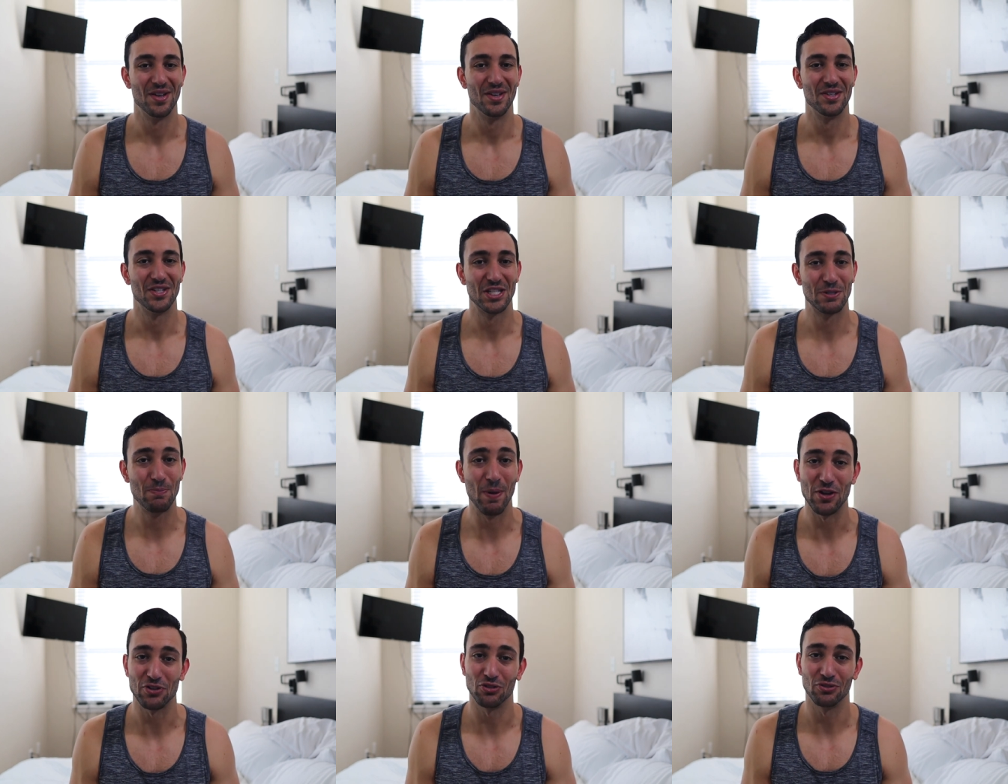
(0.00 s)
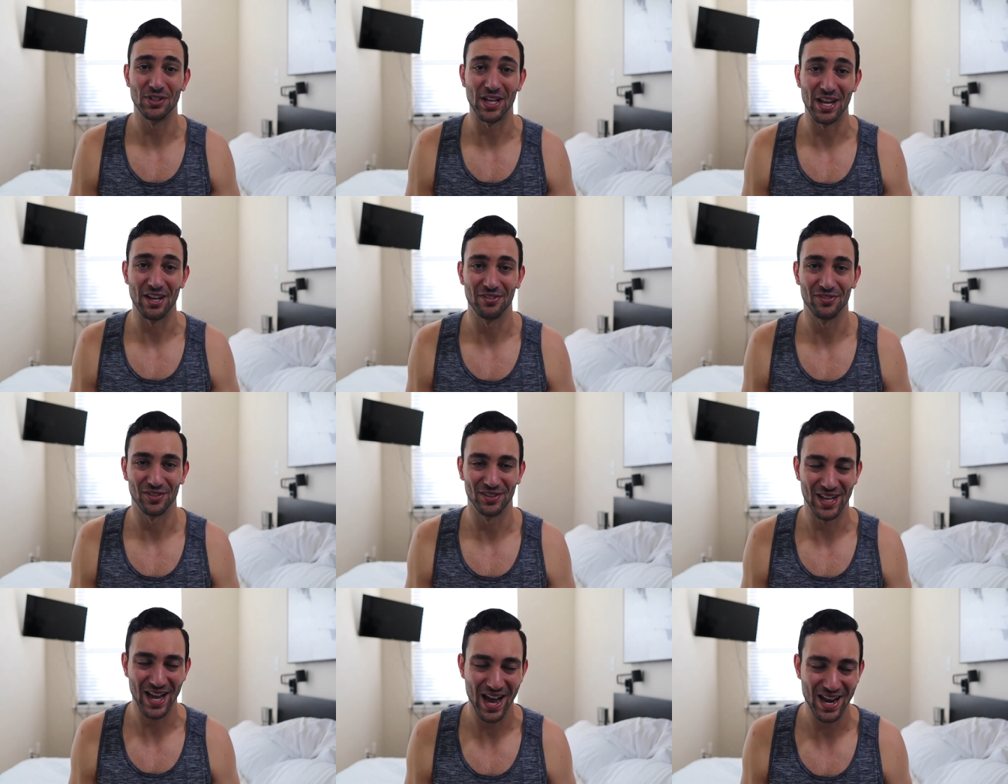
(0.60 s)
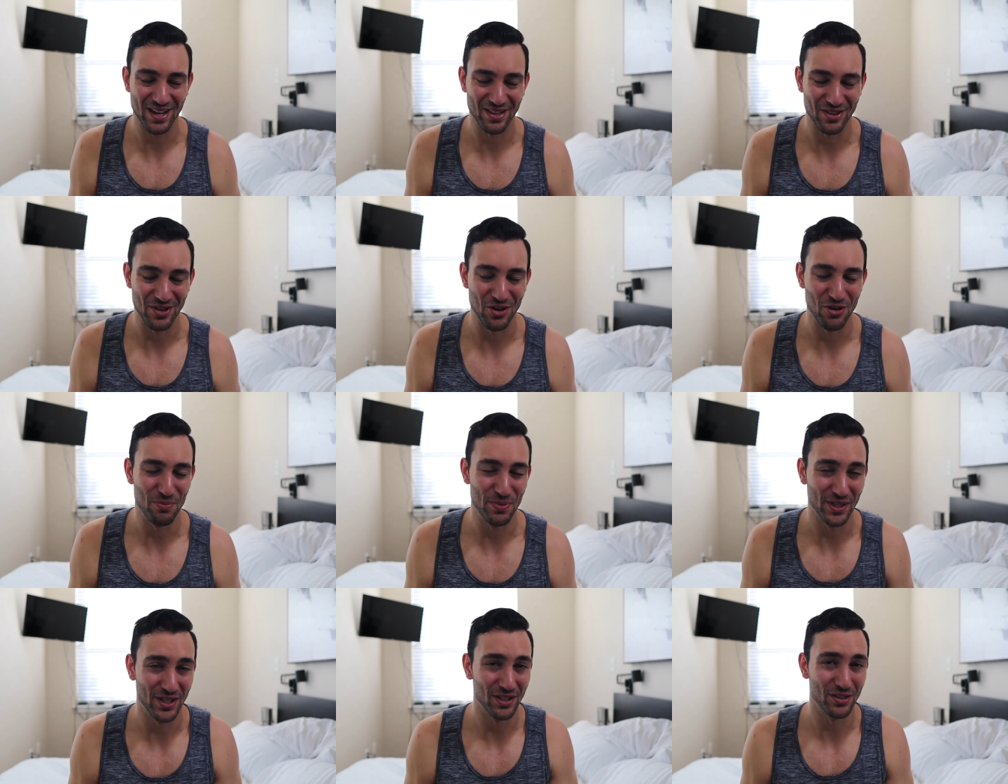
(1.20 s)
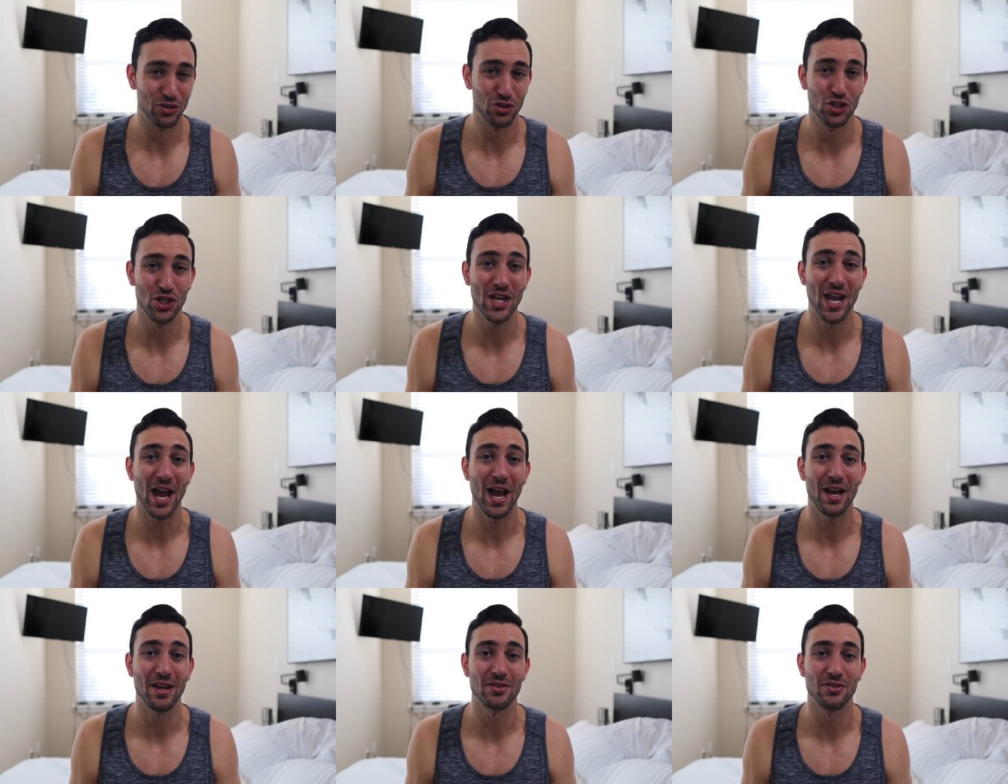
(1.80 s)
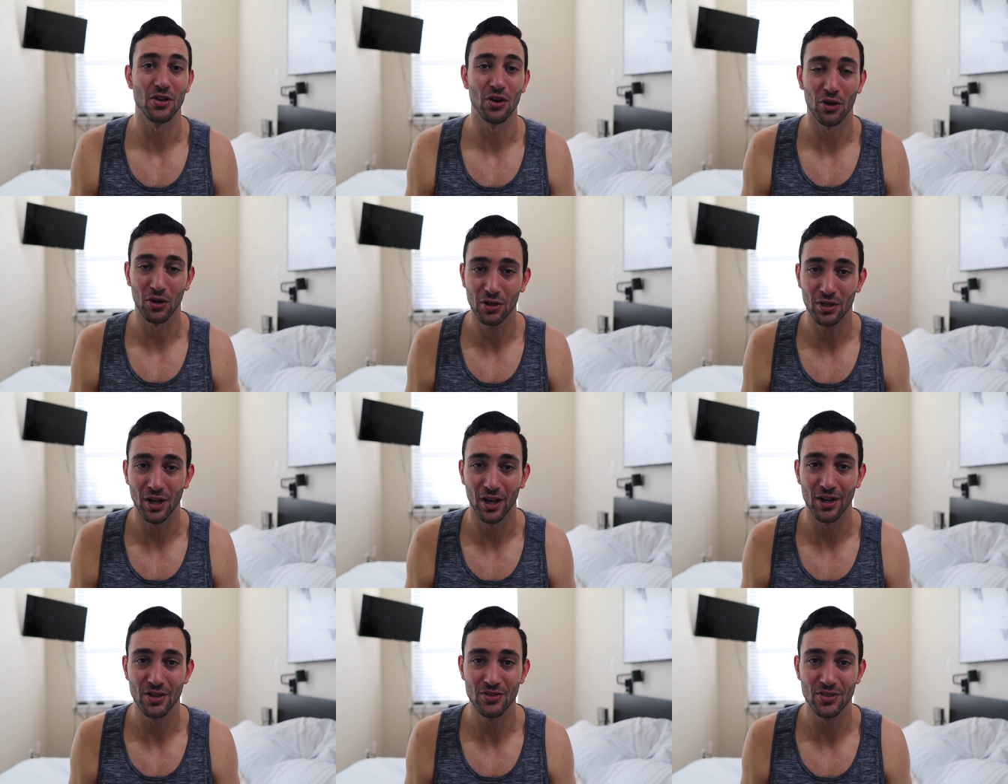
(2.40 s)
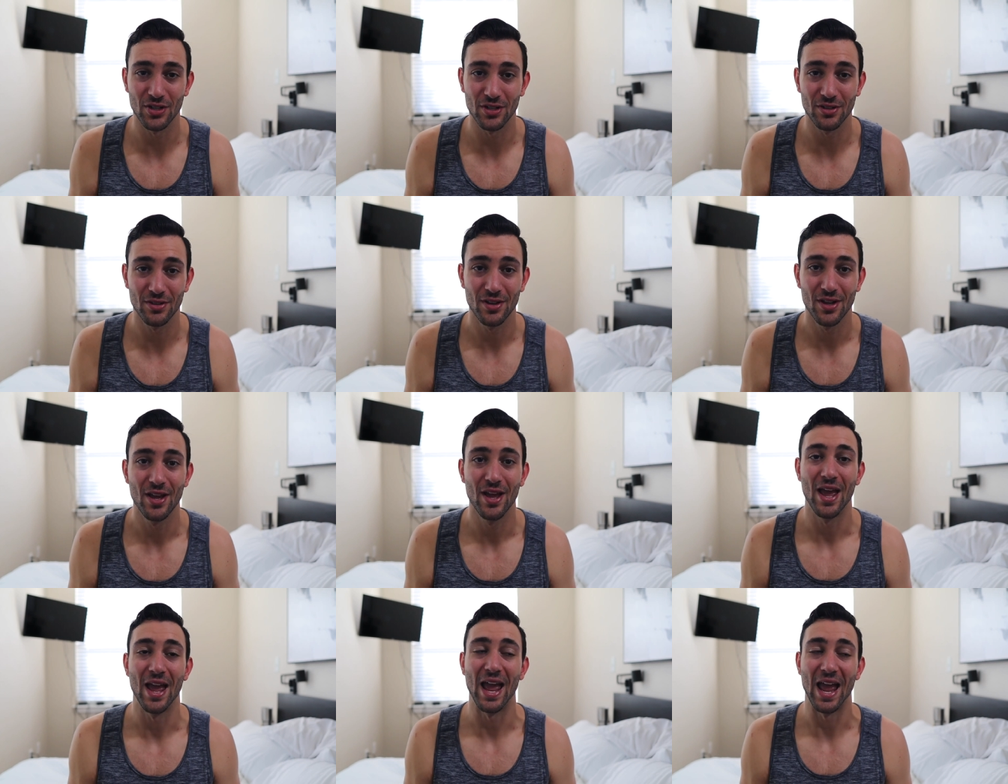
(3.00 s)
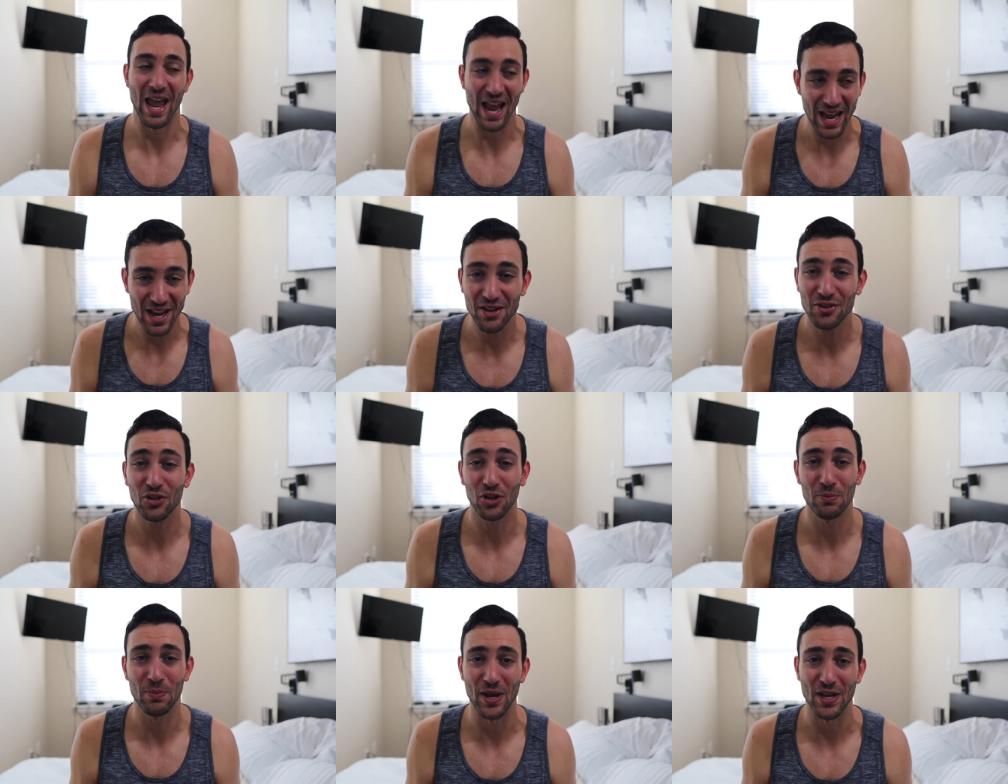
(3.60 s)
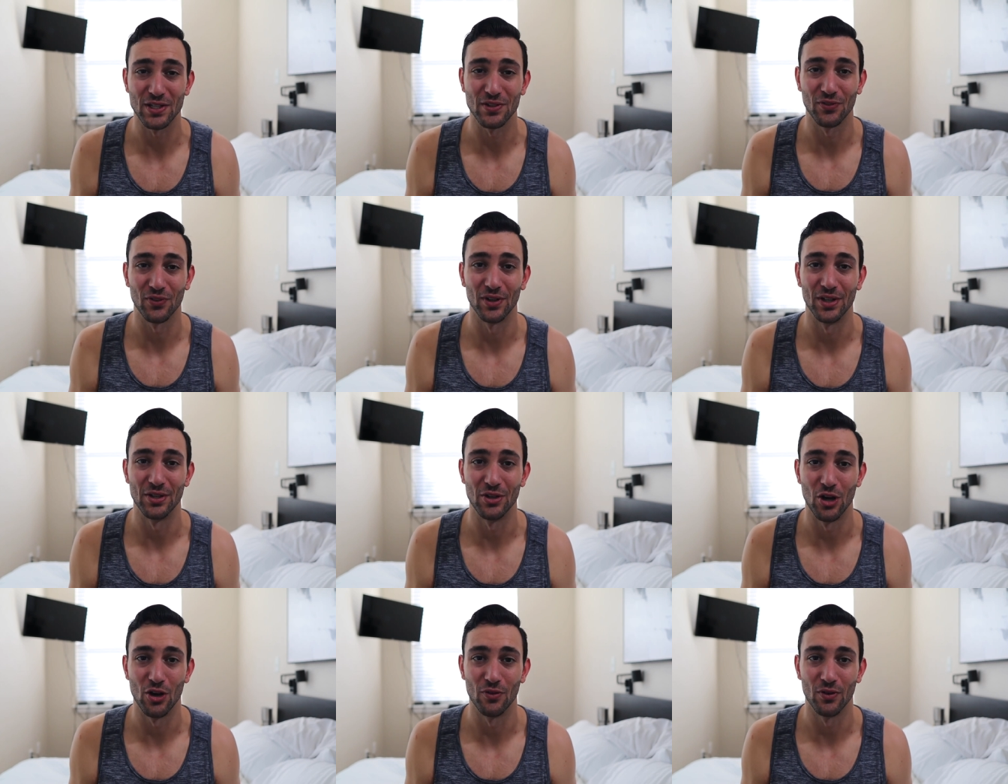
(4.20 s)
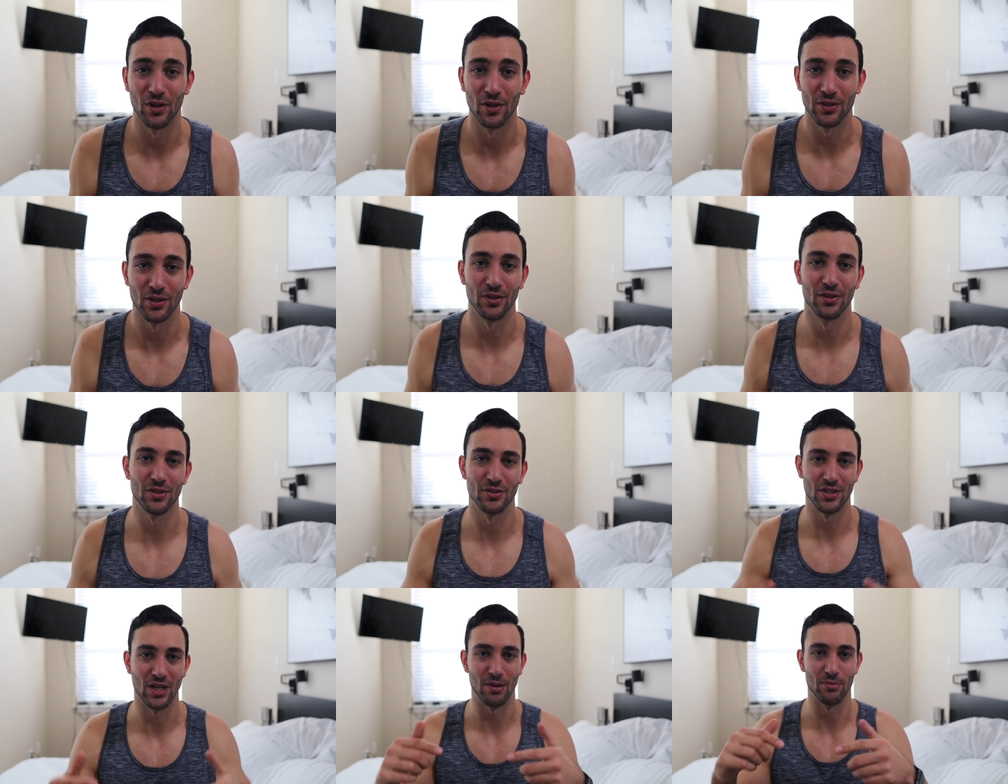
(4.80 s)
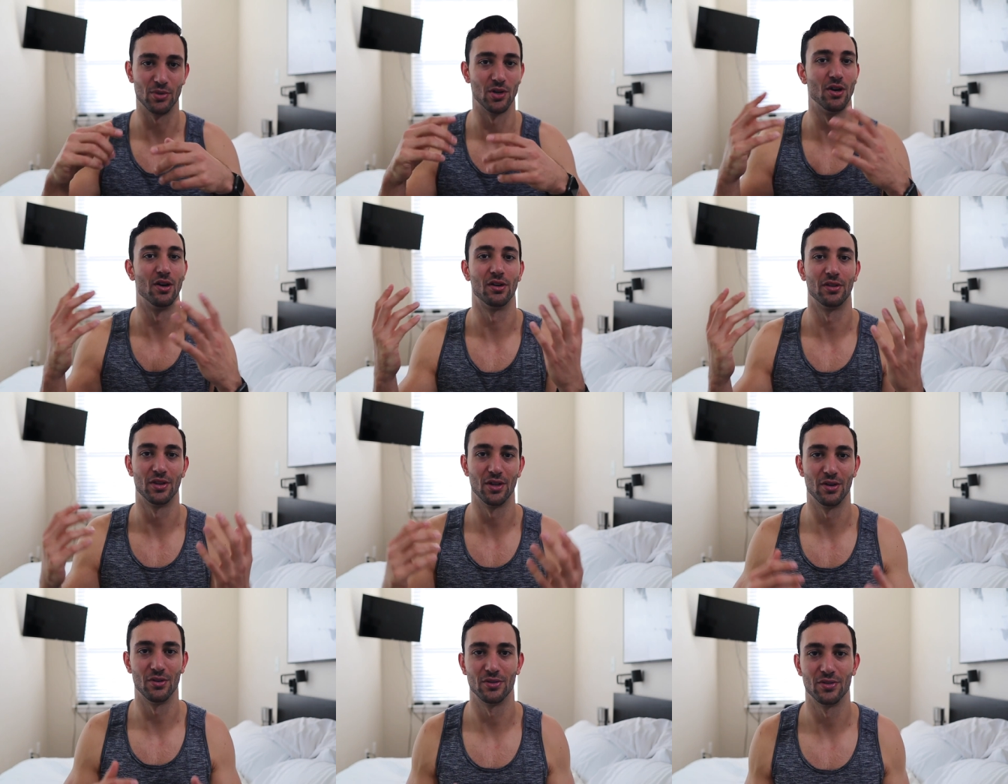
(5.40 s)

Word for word: Special day for Natty though, because she has her cousin and her best friend over. They're the same dog though.